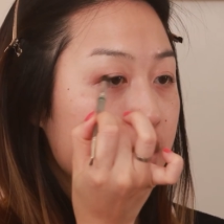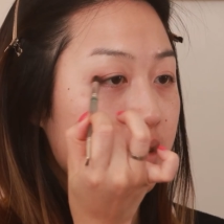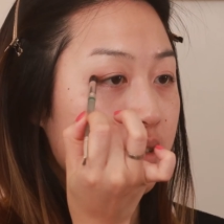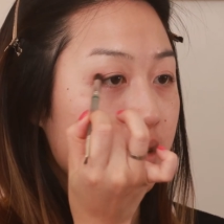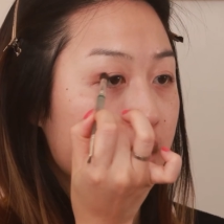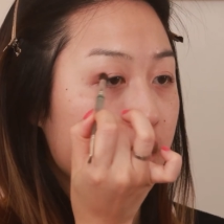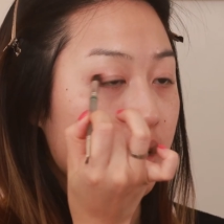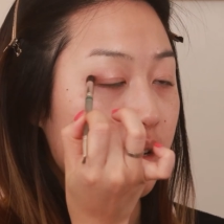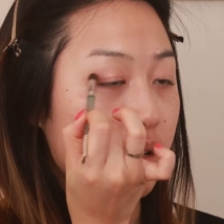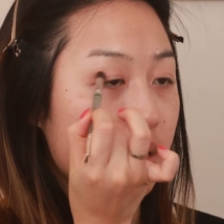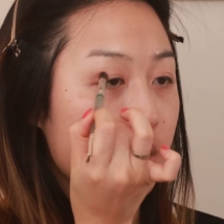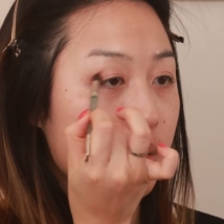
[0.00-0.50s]

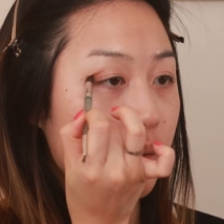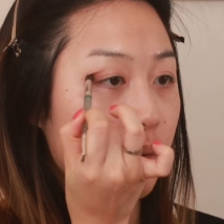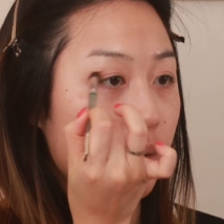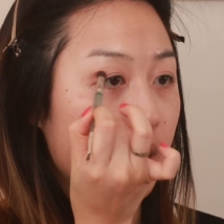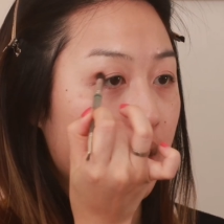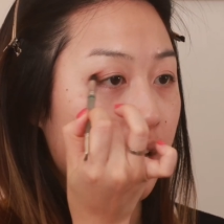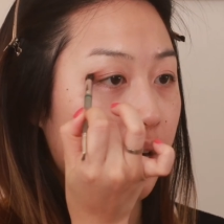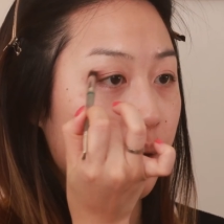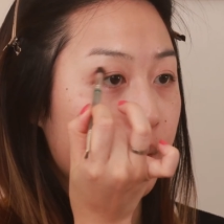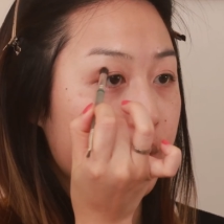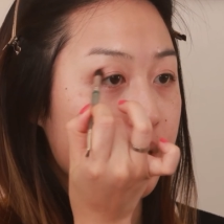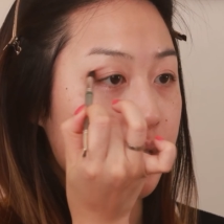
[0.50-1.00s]
know
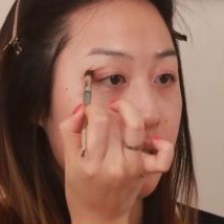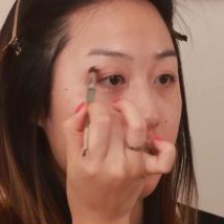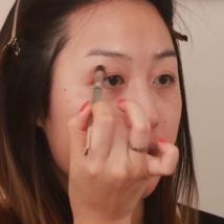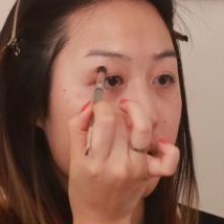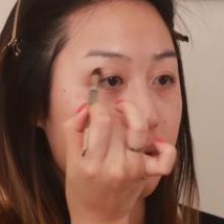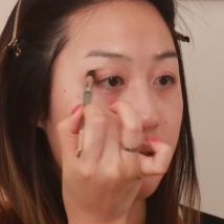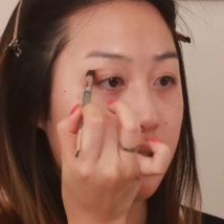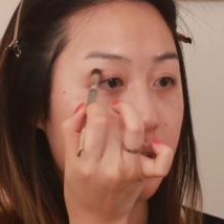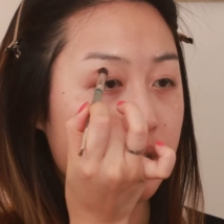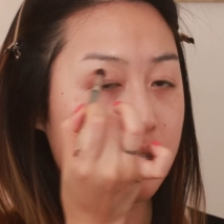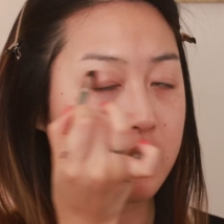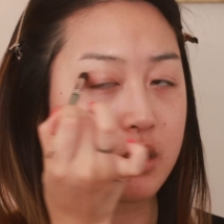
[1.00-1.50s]
why I was
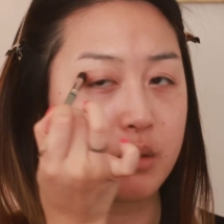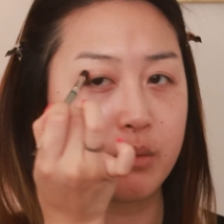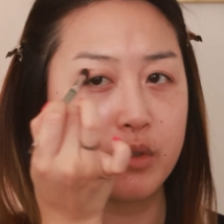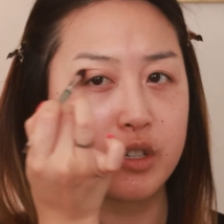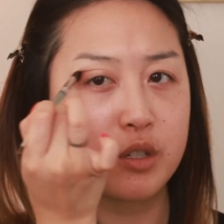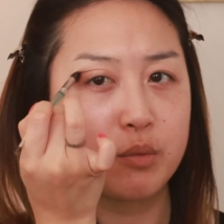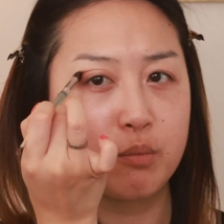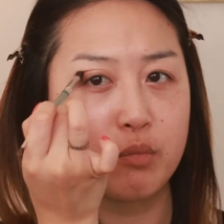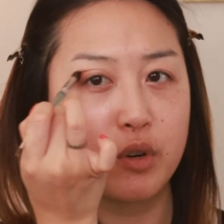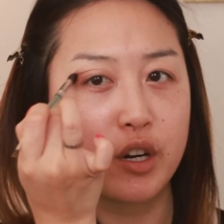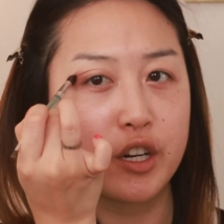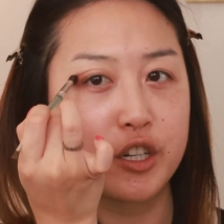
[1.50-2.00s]
using so
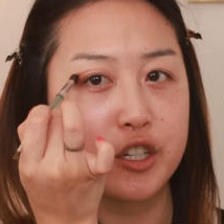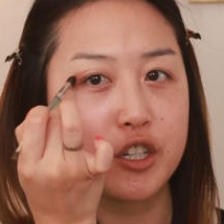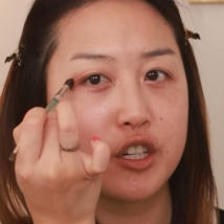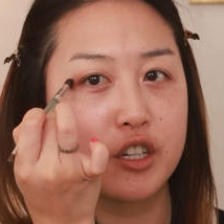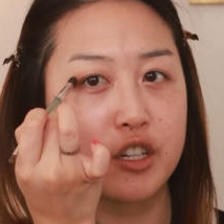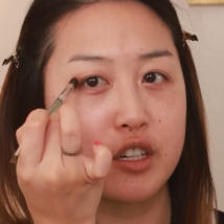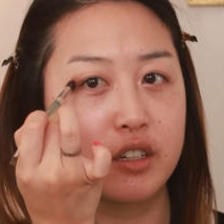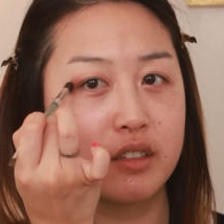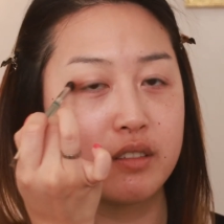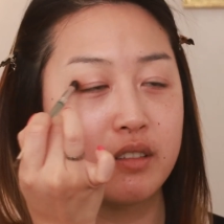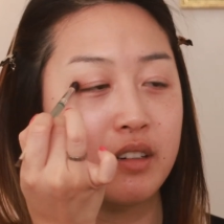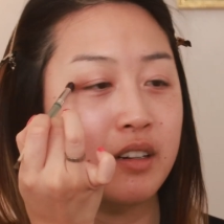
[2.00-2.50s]
much
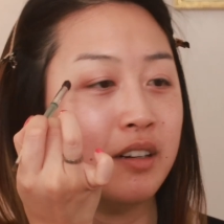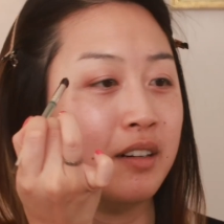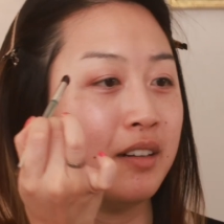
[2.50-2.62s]
pressure.